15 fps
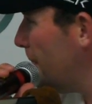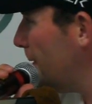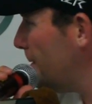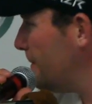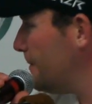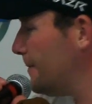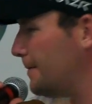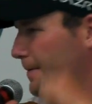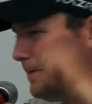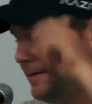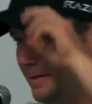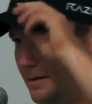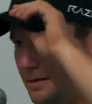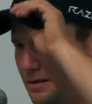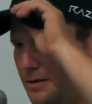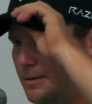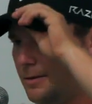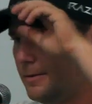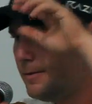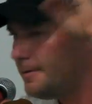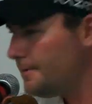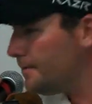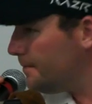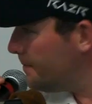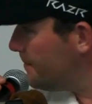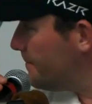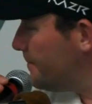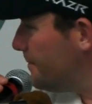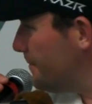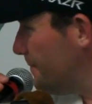And a little frustrating, those 2
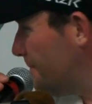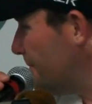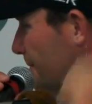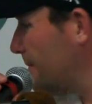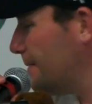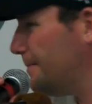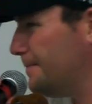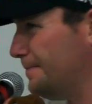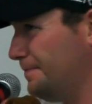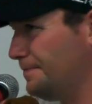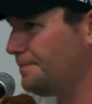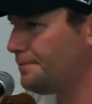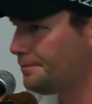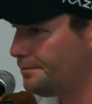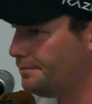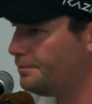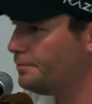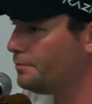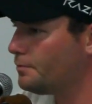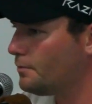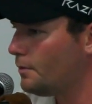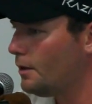doubles on the homeward line.